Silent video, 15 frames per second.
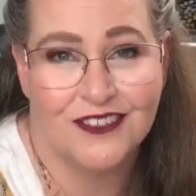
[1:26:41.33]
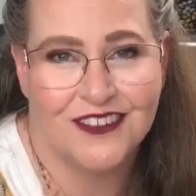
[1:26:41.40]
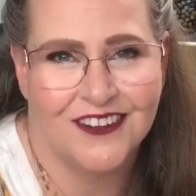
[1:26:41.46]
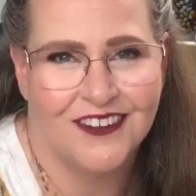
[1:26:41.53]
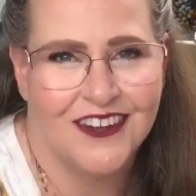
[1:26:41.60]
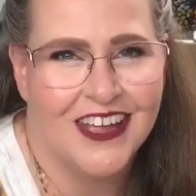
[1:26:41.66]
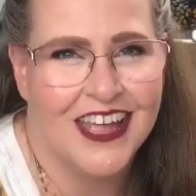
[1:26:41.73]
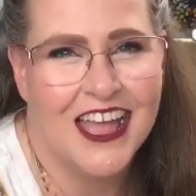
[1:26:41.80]

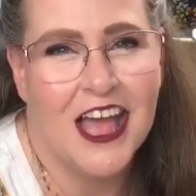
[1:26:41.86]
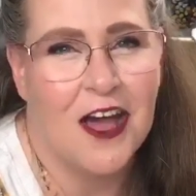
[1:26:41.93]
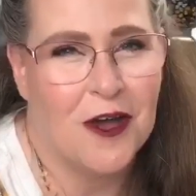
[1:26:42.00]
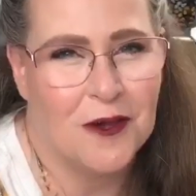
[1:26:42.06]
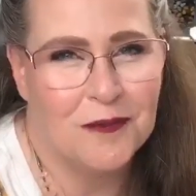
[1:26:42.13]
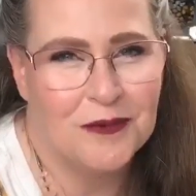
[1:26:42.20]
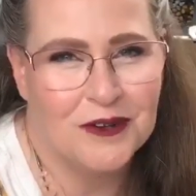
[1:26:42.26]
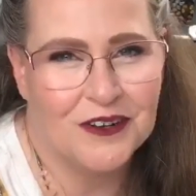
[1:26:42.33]
So
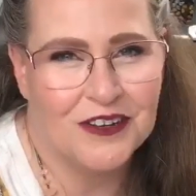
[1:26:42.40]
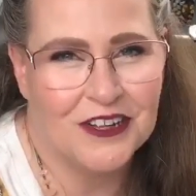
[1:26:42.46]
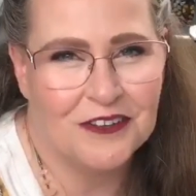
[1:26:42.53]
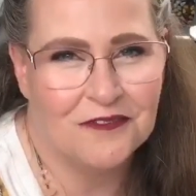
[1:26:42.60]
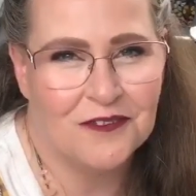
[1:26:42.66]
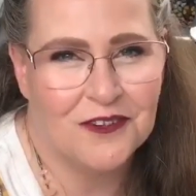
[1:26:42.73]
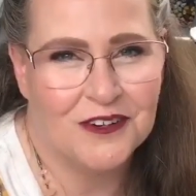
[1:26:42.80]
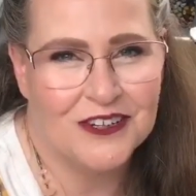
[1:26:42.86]
hope you're
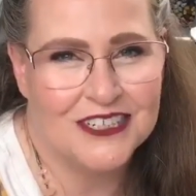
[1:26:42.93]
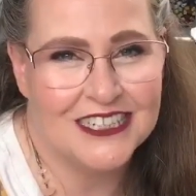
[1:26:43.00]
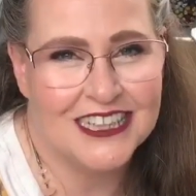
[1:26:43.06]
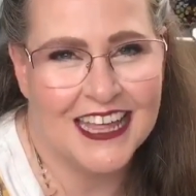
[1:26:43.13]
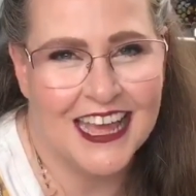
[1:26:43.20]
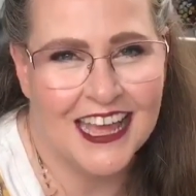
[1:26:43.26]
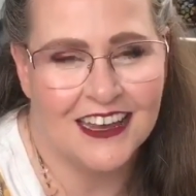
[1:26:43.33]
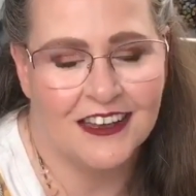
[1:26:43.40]
looking forward to
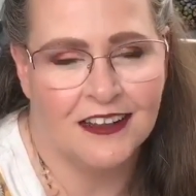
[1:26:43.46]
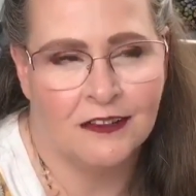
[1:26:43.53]
that.